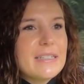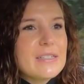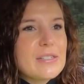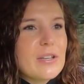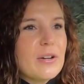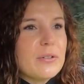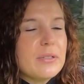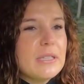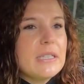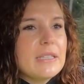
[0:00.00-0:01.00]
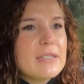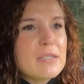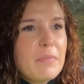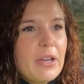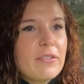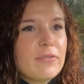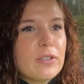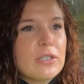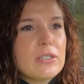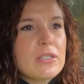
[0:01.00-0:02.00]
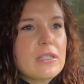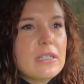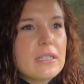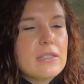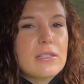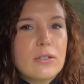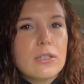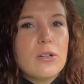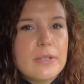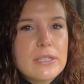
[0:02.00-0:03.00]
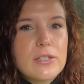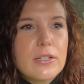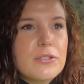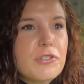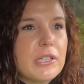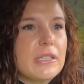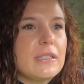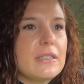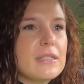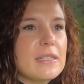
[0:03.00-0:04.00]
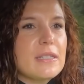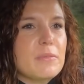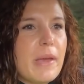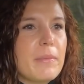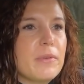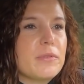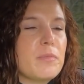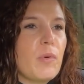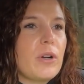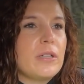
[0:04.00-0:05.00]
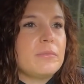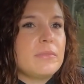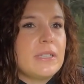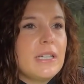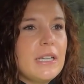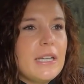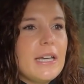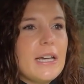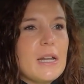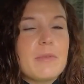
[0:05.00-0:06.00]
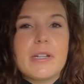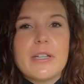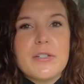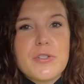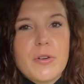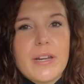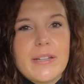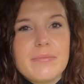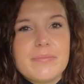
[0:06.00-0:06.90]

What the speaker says: So this is my first solo excursion since the baby was born, and I'm gonna enjoy it.